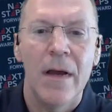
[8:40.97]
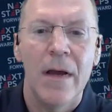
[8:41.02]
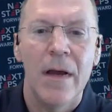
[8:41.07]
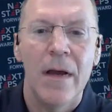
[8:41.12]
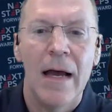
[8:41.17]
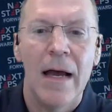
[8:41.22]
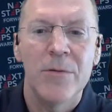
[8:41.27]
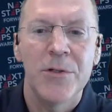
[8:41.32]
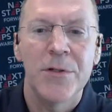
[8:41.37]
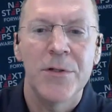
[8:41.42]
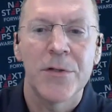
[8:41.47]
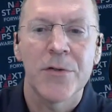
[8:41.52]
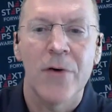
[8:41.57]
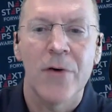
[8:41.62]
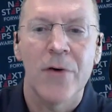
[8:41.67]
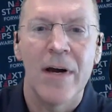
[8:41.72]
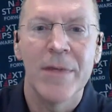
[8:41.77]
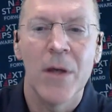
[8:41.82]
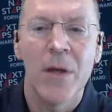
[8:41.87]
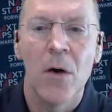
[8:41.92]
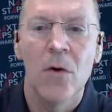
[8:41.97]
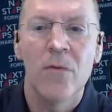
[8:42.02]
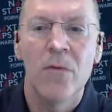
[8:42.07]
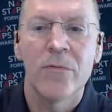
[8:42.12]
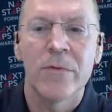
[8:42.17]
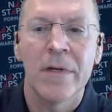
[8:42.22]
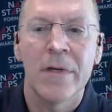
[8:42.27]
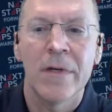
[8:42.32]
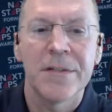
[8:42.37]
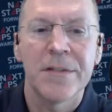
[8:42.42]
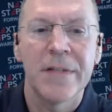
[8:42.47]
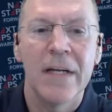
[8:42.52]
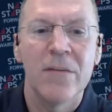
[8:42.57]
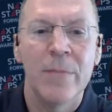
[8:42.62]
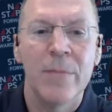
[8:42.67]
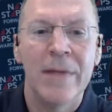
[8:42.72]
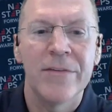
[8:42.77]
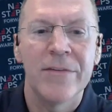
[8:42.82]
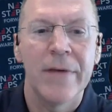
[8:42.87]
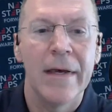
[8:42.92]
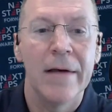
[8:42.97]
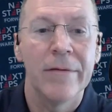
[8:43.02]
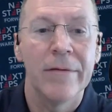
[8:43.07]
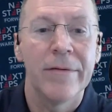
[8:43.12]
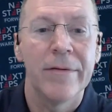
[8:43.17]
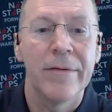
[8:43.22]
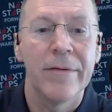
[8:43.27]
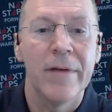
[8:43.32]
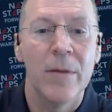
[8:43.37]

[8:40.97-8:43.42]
How would you describe the overall state of mental health